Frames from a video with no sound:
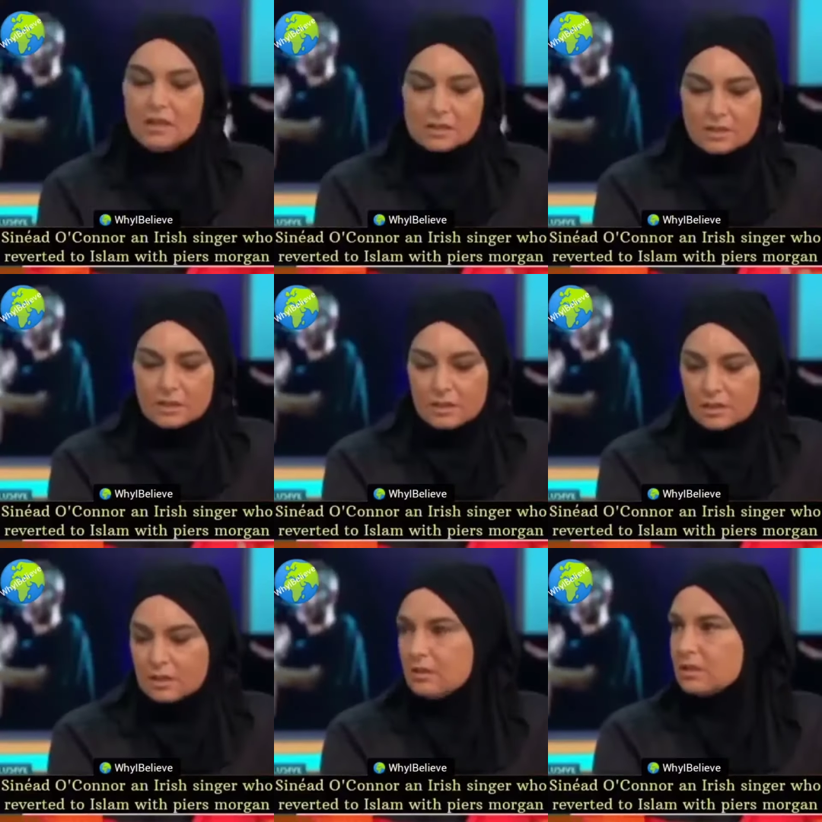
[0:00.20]
So I
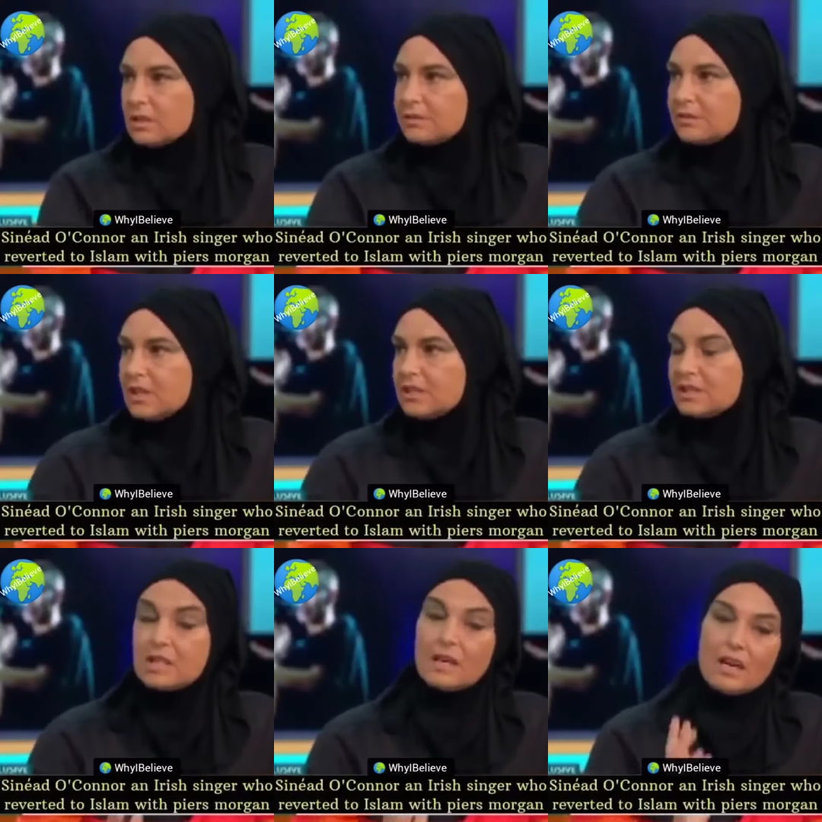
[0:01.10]
studied all the different
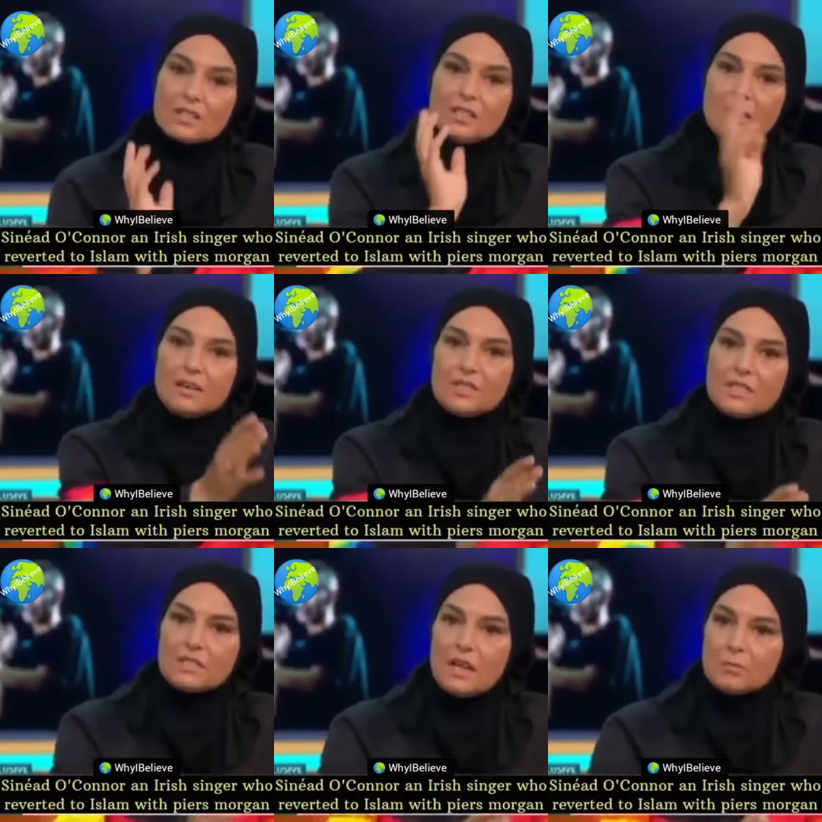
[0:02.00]
religions, and I actually left
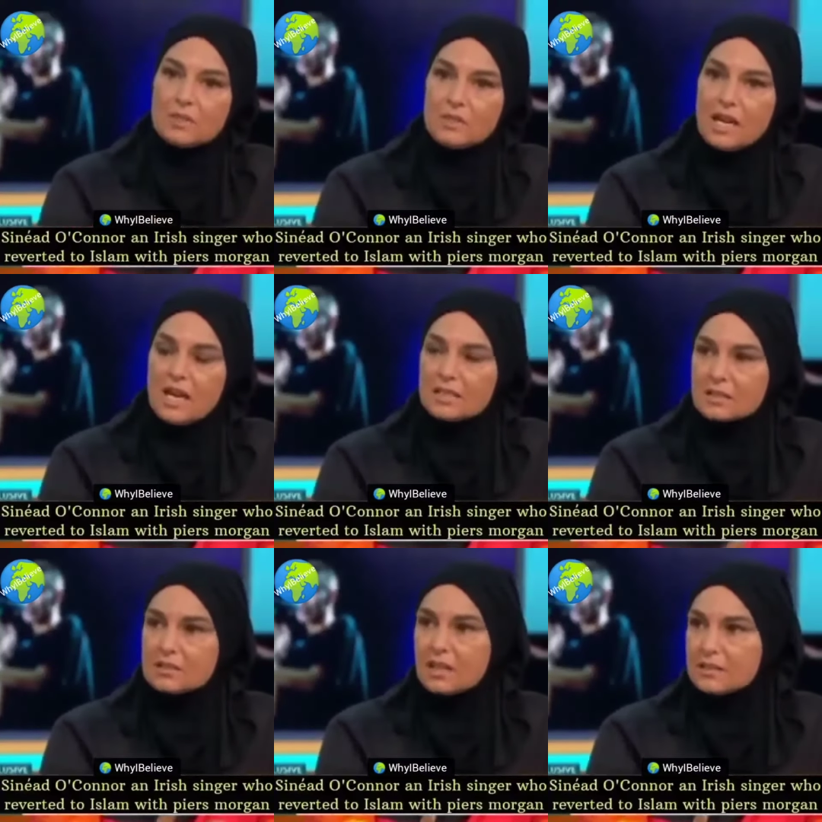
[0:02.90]
Islam to last
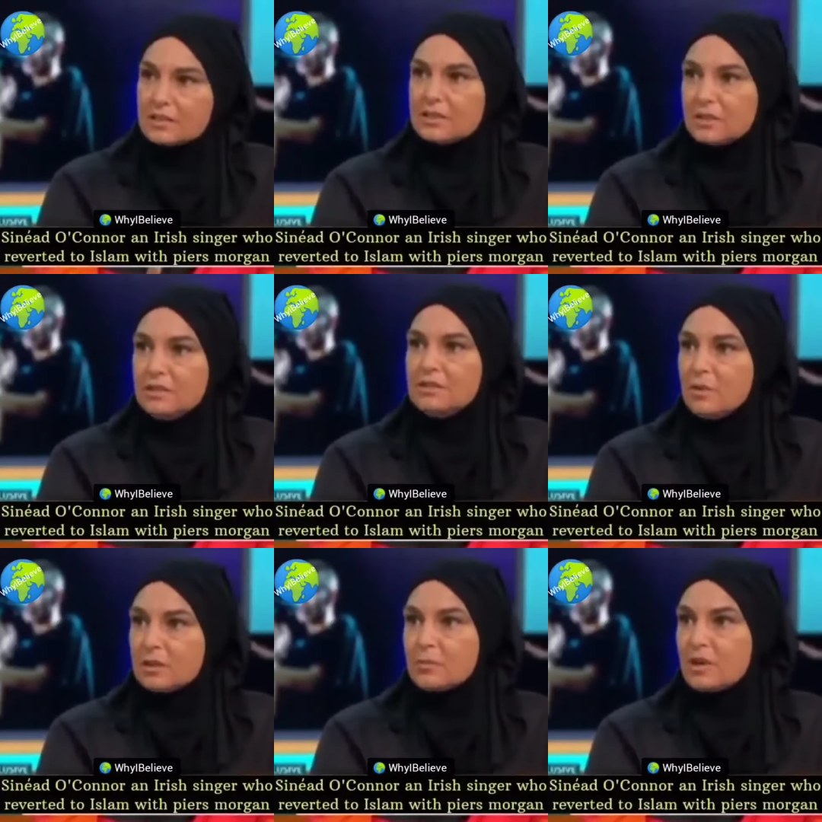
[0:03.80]
because I had such a huge
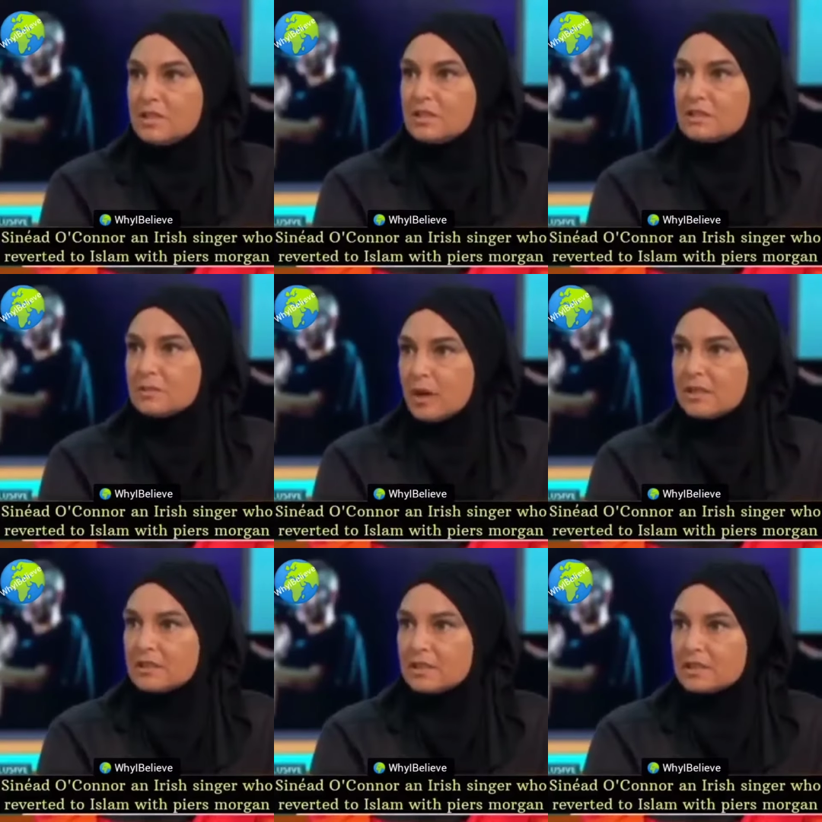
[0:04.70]
amount of prejudice
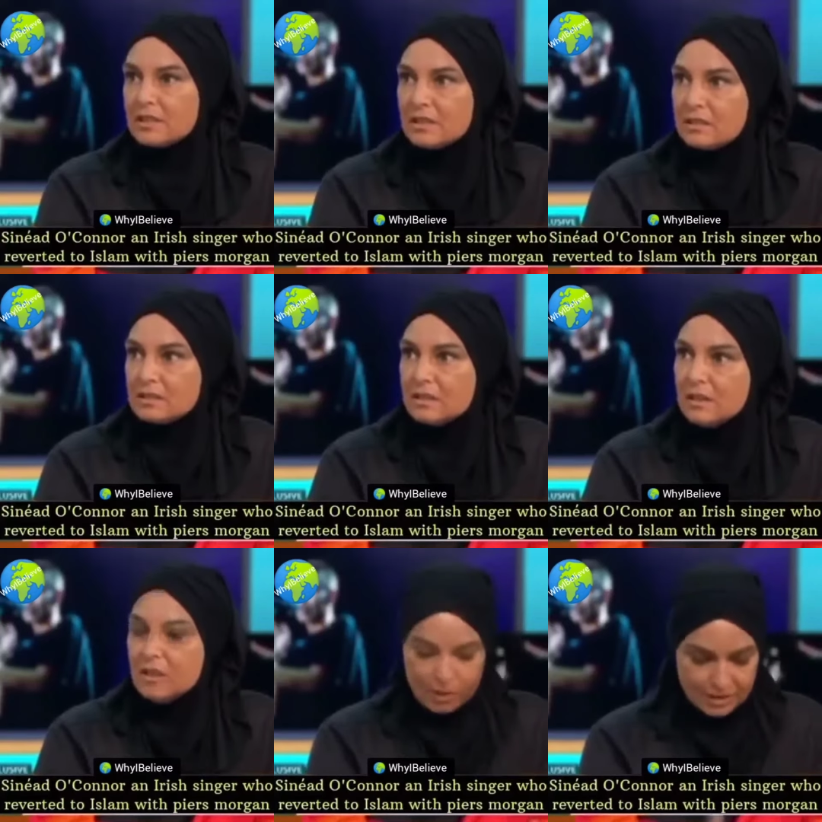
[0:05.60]
about it, actually, you know.
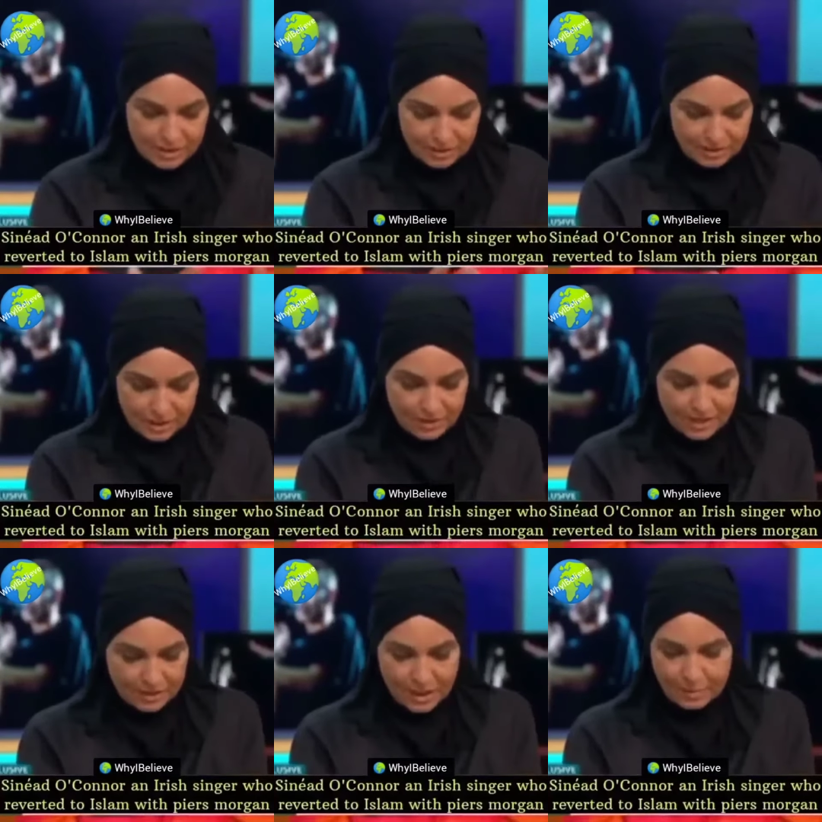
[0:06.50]
But as soon as I
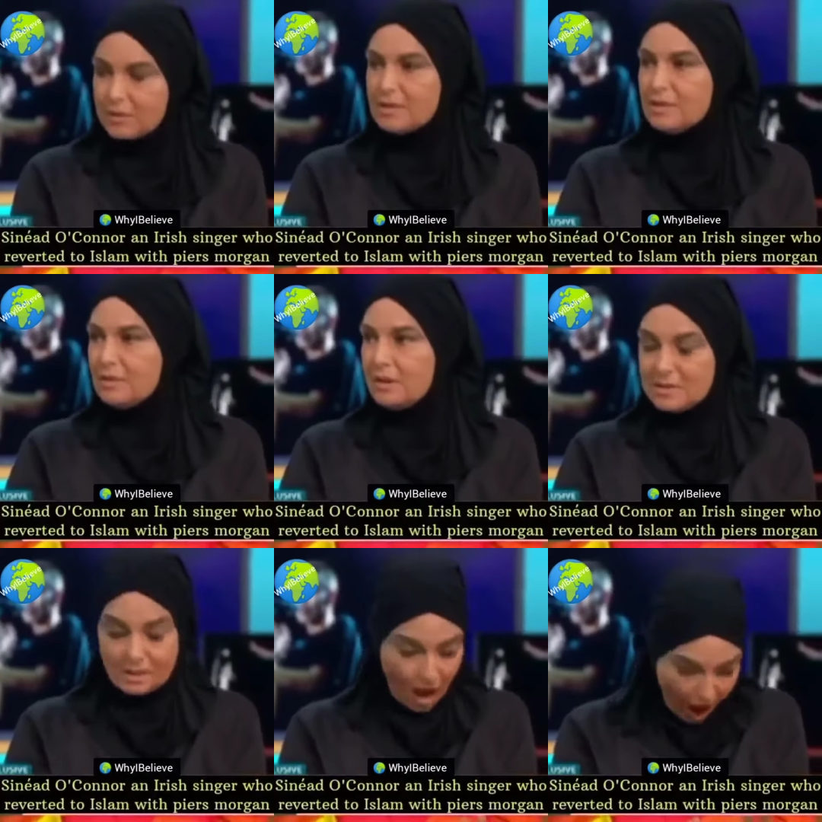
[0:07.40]
read chapter two, I
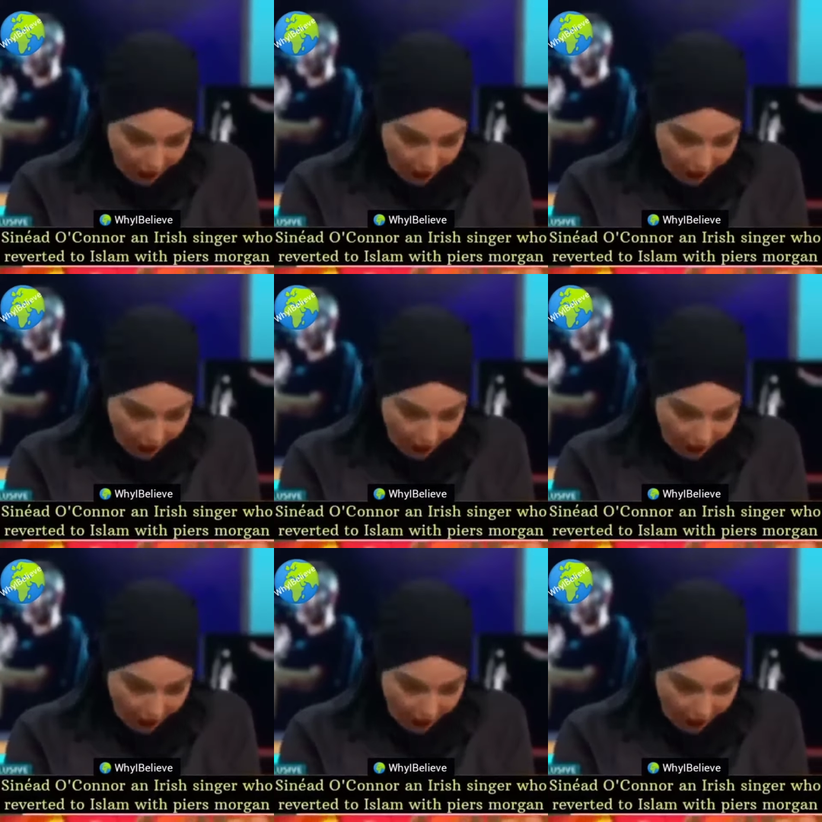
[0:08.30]
was like,